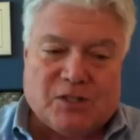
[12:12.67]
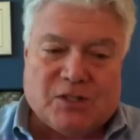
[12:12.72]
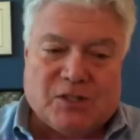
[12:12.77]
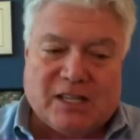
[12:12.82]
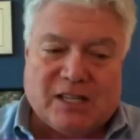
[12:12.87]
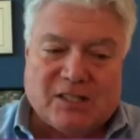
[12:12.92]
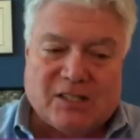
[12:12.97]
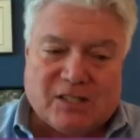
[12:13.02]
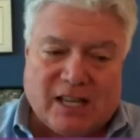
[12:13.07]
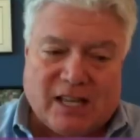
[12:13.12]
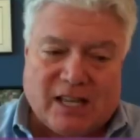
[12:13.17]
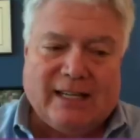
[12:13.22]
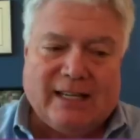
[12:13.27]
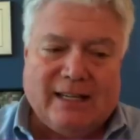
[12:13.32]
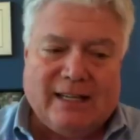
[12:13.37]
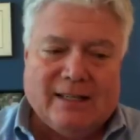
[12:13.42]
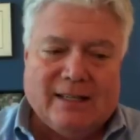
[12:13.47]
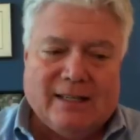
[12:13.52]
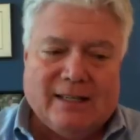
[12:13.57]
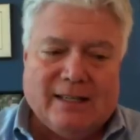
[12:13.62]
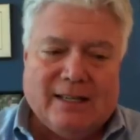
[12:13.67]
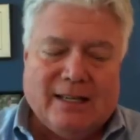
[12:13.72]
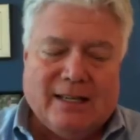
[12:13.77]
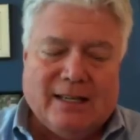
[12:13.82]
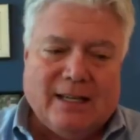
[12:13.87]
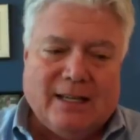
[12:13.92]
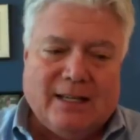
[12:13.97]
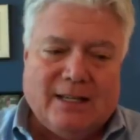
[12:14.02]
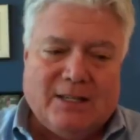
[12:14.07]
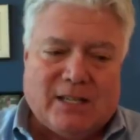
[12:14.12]
anxiety.
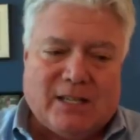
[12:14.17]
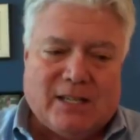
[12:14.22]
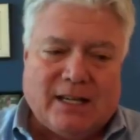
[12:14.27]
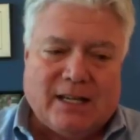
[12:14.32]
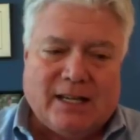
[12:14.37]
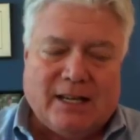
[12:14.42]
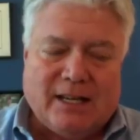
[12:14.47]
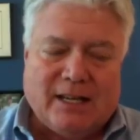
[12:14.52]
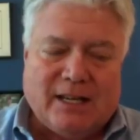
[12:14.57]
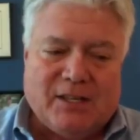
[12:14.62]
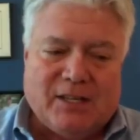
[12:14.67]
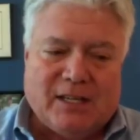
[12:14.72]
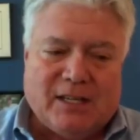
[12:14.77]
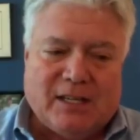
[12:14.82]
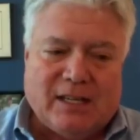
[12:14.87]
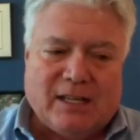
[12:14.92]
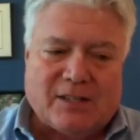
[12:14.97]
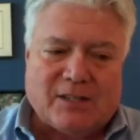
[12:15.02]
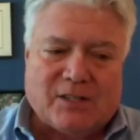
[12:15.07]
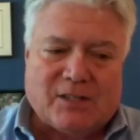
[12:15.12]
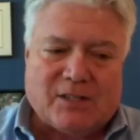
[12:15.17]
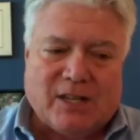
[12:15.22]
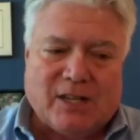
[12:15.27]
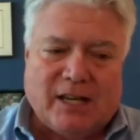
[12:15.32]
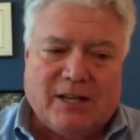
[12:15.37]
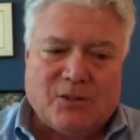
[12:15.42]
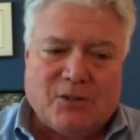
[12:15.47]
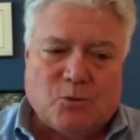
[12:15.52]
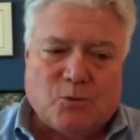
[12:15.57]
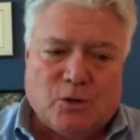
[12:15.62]
And he said, I think
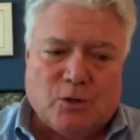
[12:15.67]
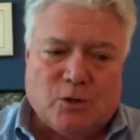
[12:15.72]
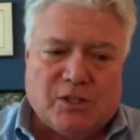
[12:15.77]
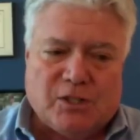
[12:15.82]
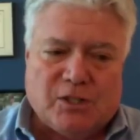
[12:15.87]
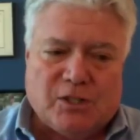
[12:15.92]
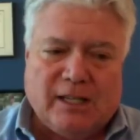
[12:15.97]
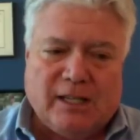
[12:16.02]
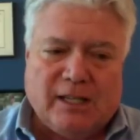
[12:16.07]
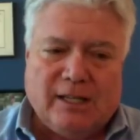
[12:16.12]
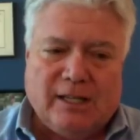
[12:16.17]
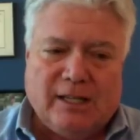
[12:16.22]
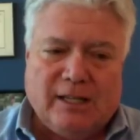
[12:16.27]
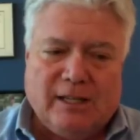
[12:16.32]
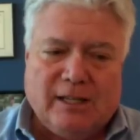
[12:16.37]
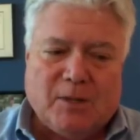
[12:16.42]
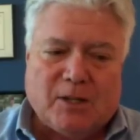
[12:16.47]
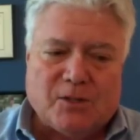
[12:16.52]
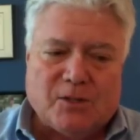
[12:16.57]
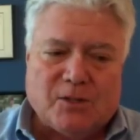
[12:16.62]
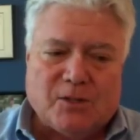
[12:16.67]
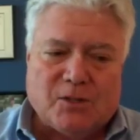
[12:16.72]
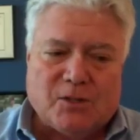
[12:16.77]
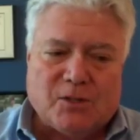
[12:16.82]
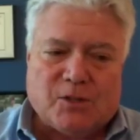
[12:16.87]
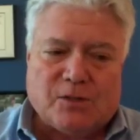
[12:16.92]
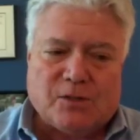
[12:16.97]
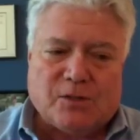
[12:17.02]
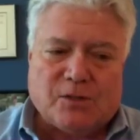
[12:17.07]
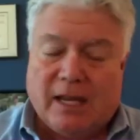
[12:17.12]
anxiety is worse in ADD
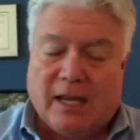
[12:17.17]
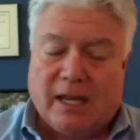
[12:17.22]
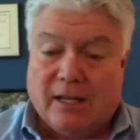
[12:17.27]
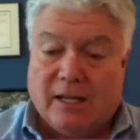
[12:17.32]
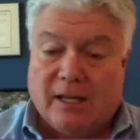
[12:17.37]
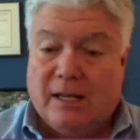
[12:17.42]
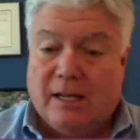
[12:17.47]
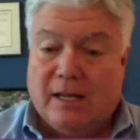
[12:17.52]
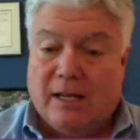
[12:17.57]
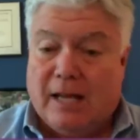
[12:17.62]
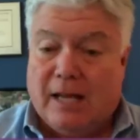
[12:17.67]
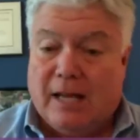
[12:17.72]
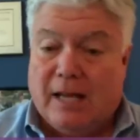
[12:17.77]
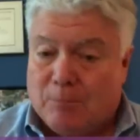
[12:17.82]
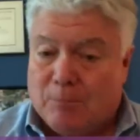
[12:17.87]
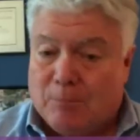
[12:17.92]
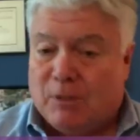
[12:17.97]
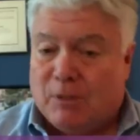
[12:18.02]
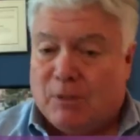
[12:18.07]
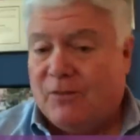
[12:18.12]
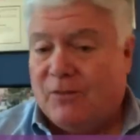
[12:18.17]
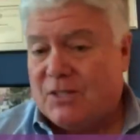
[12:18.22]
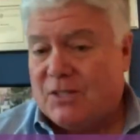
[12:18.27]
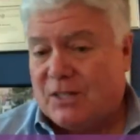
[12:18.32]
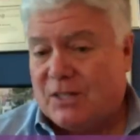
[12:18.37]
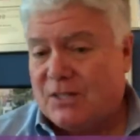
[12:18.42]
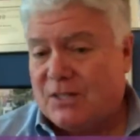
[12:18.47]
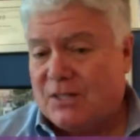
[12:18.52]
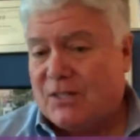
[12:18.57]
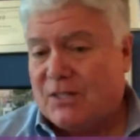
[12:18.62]
because ADD amplifies
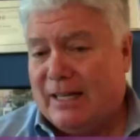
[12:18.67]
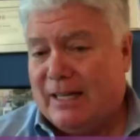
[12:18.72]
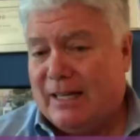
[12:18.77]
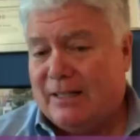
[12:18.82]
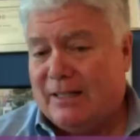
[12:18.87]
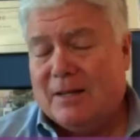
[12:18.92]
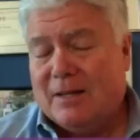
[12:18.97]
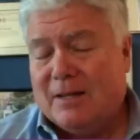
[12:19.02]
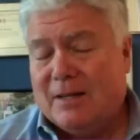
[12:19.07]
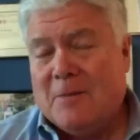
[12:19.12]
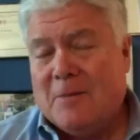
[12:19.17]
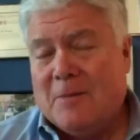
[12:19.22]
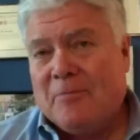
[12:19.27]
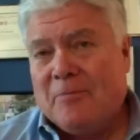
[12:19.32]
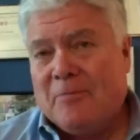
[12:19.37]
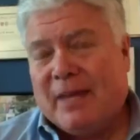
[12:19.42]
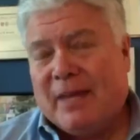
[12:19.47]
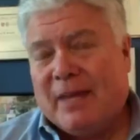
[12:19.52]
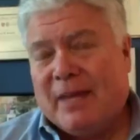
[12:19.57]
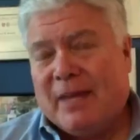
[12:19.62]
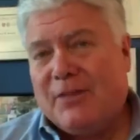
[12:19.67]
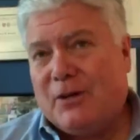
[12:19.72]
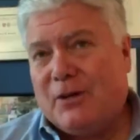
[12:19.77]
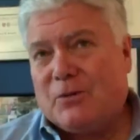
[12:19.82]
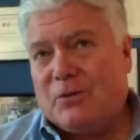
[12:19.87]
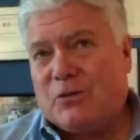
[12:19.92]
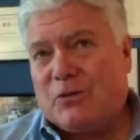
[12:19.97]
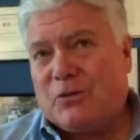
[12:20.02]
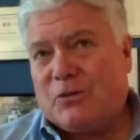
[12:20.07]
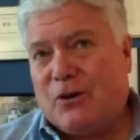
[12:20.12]
anxiety. I thought
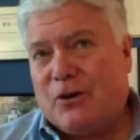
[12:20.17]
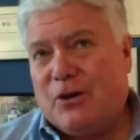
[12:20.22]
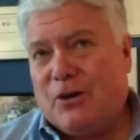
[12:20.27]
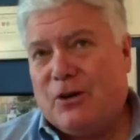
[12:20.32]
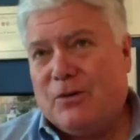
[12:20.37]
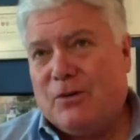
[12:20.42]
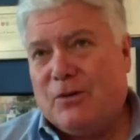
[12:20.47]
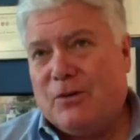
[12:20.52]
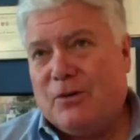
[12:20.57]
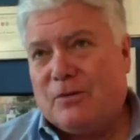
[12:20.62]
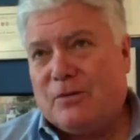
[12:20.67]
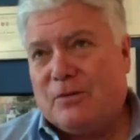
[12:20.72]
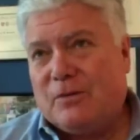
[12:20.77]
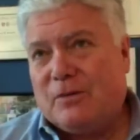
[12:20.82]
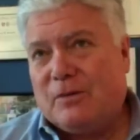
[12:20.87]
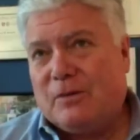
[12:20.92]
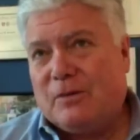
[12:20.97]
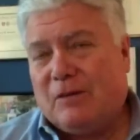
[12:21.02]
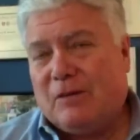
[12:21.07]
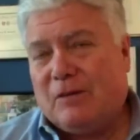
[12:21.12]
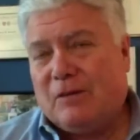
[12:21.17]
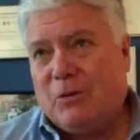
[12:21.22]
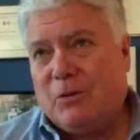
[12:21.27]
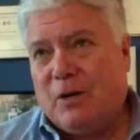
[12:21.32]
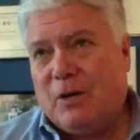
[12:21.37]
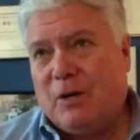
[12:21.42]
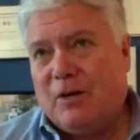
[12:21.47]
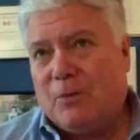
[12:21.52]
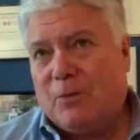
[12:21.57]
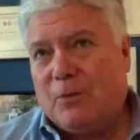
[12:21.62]
it was a very lovely
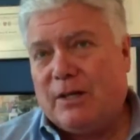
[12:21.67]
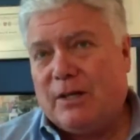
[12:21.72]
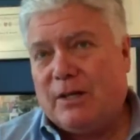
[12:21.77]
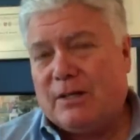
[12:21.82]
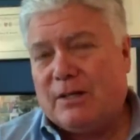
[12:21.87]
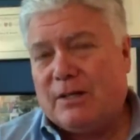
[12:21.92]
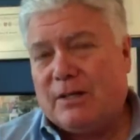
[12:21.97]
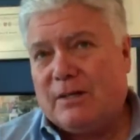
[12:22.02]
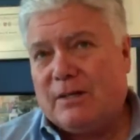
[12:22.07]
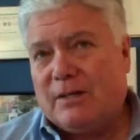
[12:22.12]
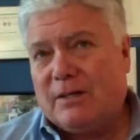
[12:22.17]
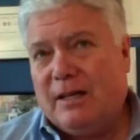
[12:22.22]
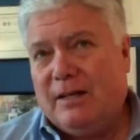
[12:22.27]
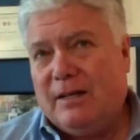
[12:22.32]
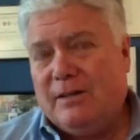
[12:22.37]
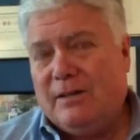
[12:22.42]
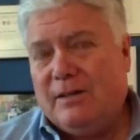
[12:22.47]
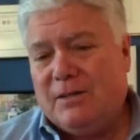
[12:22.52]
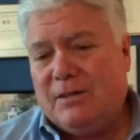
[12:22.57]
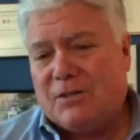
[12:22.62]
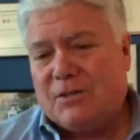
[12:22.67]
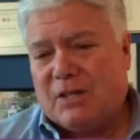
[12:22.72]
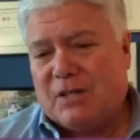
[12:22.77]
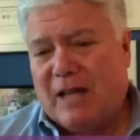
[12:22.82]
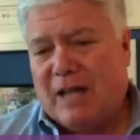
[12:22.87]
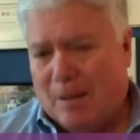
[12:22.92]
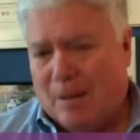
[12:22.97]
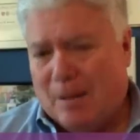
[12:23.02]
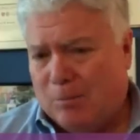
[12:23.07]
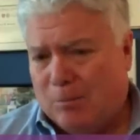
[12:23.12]
way of putting it. ADD is an
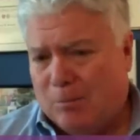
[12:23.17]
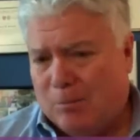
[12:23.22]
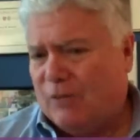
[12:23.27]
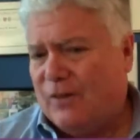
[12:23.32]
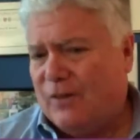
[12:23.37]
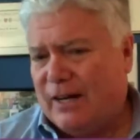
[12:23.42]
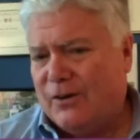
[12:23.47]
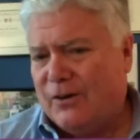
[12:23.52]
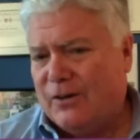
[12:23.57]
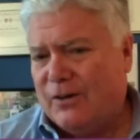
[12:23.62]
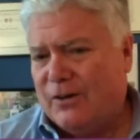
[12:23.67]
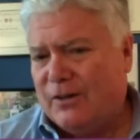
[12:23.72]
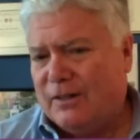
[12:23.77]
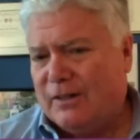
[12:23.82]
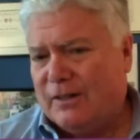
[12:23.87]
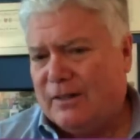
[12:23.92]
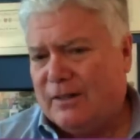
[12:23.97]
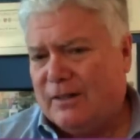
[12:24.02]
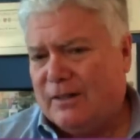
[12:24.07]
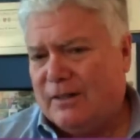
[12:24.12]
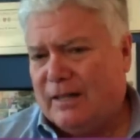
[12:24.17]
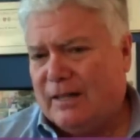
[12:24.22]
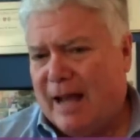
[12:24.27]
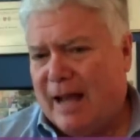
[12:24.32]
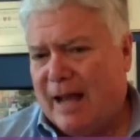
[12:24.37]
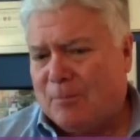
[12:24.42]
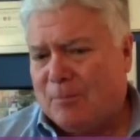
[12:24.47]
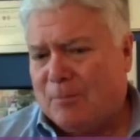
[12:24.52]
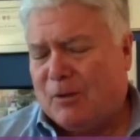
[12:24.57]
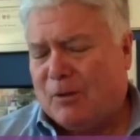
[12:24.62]
amplifier. It
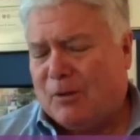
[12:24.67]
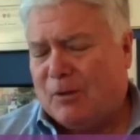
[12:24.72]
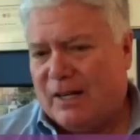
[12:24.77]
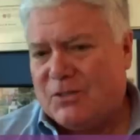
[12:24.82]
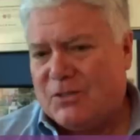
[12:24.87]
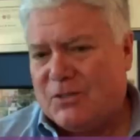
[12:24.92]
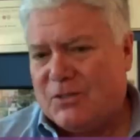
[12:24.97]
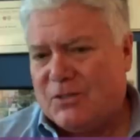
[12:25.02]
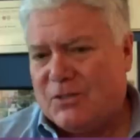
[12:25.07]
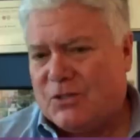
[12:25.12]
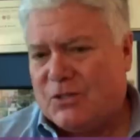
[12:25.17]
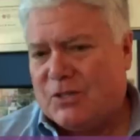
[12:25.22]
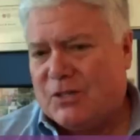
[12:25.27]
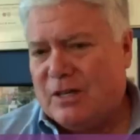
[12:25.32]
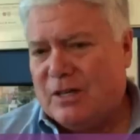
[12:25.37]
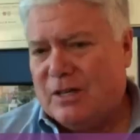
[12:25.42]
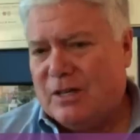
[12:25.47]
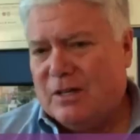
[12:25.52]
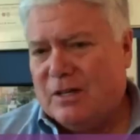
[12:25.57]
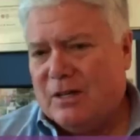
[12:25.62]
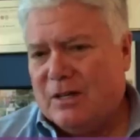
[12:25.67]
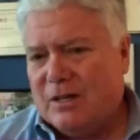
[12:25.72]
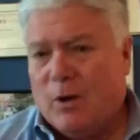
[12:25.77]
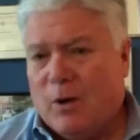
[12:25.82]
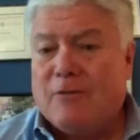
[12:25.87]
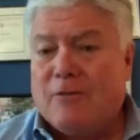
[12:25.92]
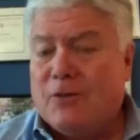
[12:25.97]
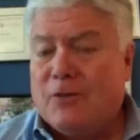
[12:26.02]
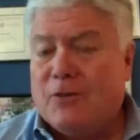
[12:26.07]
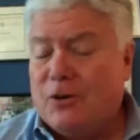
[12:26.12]
amplifies
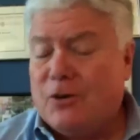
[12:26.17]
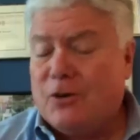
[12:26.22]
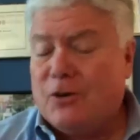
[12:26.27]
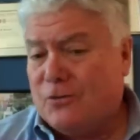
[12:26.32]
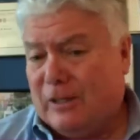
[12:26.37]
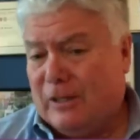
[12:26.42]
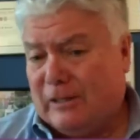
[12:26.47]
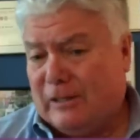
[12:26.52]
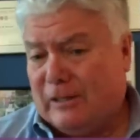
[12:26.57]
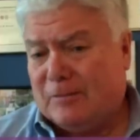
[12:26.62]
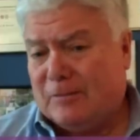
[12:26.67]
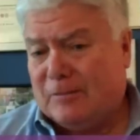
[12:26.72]
whatever you're feeling.